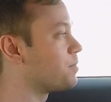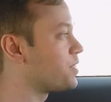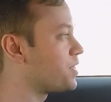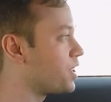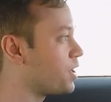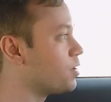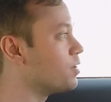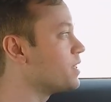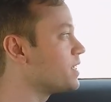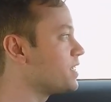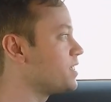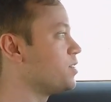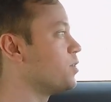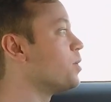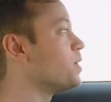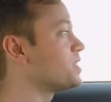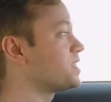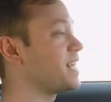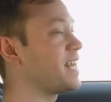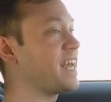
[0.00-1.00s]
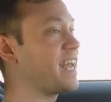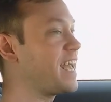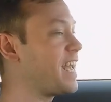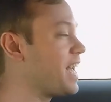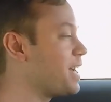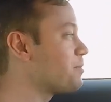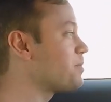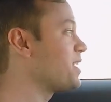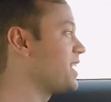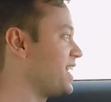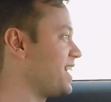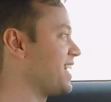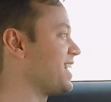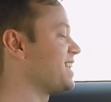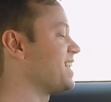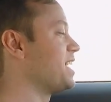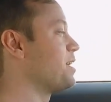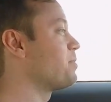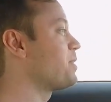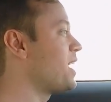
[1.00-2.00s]
the only noise that I am getting
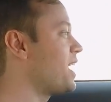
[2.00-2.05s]
that I'm